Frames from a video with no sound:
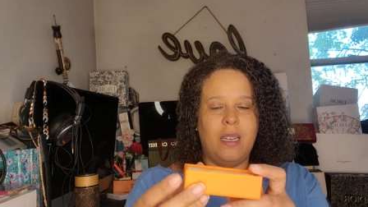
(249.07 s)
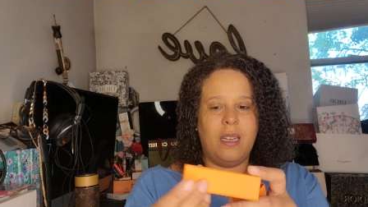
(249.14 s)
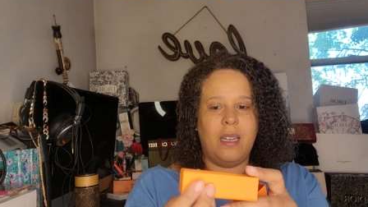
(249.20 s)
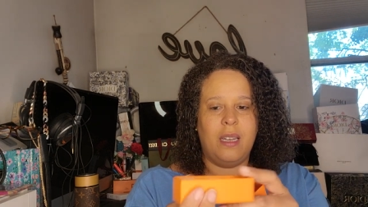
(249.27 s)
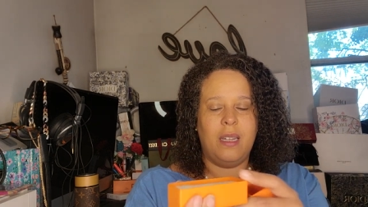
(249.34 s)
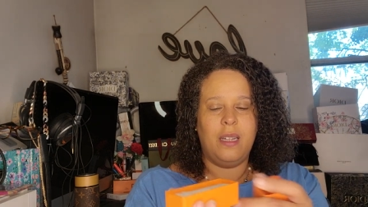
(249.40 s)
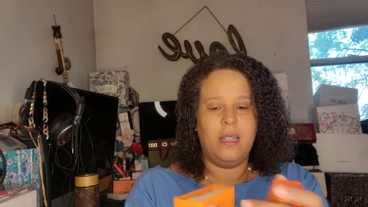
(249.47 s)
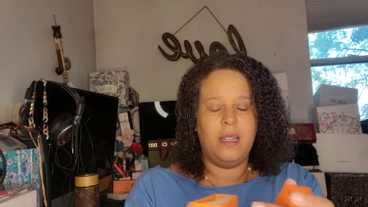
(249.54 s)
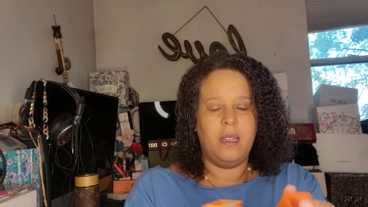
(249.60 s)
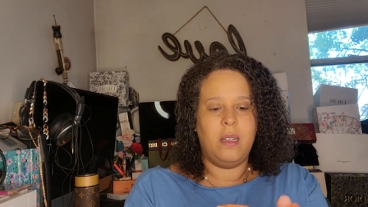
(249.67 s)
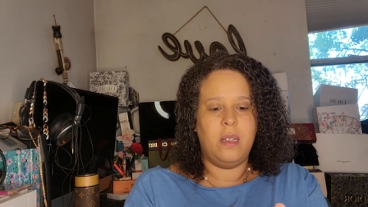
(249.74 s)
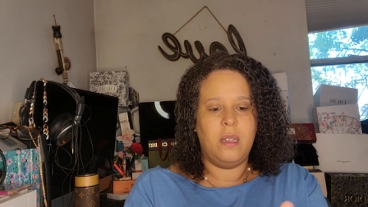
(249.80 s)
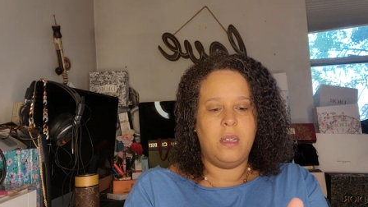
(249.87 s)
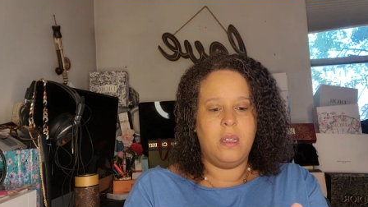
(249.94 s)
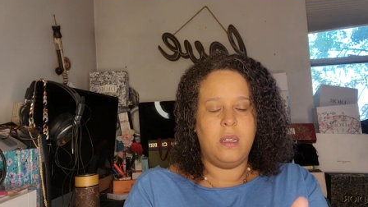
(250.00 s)
a uh,
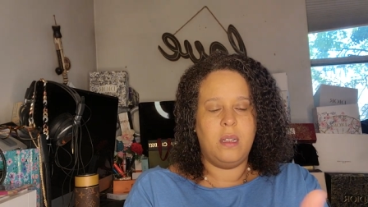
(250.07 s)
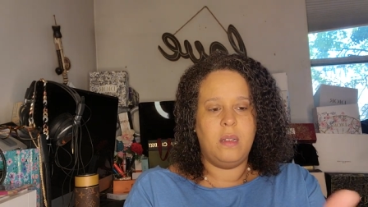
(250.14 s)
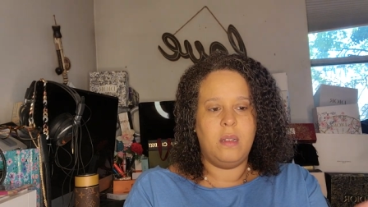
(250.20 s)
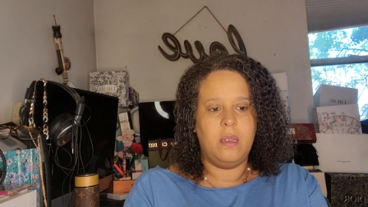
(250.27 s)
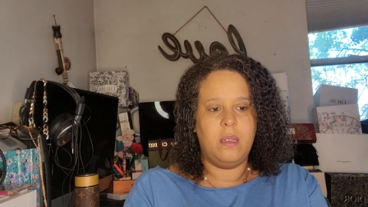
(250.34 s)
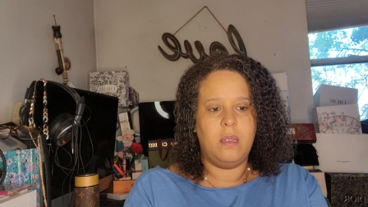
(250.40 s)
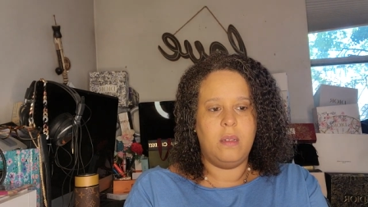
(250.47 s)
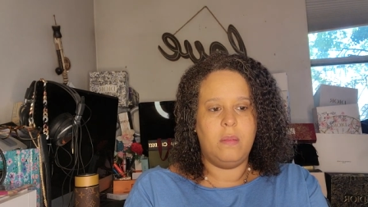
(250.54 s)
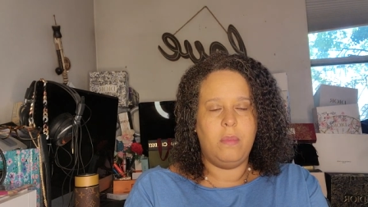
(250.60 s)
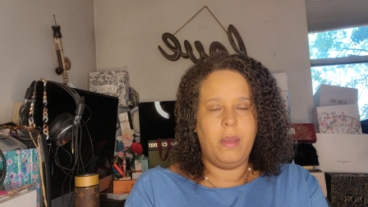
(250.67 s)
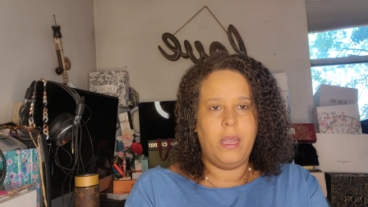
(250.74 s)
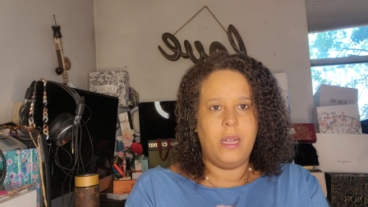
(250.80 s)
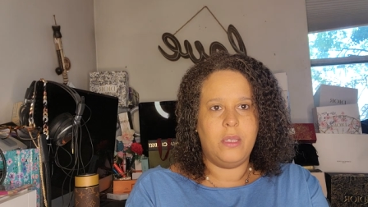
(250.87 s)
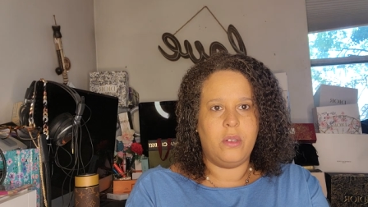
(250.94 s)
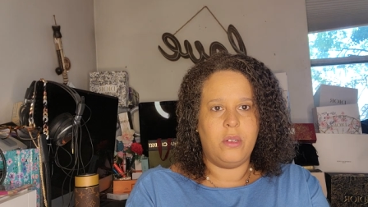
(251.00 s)
my
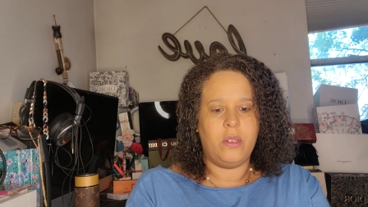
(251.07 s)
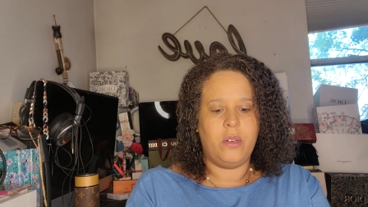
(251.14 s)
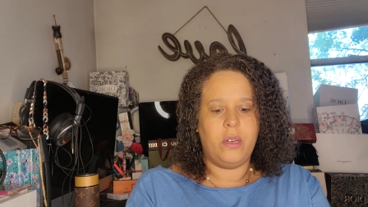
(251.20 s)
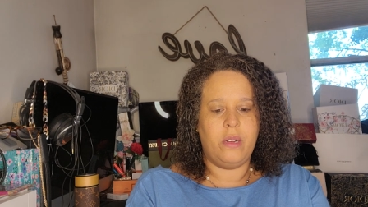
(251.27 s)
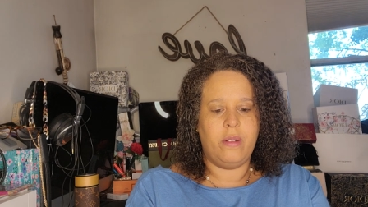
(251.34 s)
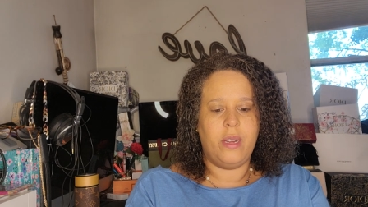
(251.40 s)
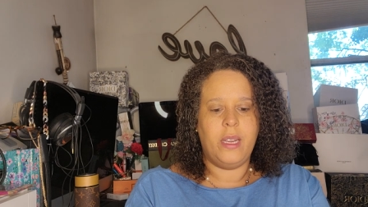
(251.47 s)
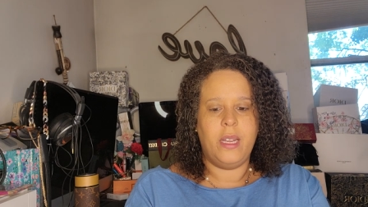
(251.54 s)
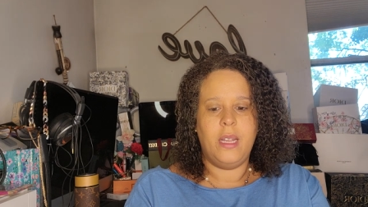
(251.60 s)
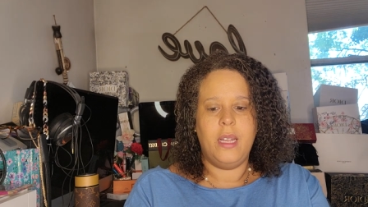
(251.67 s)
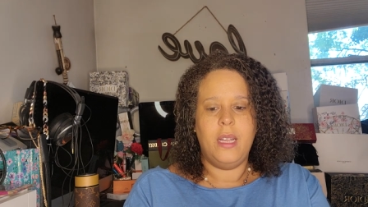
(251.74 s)
hands aren't dirty, right?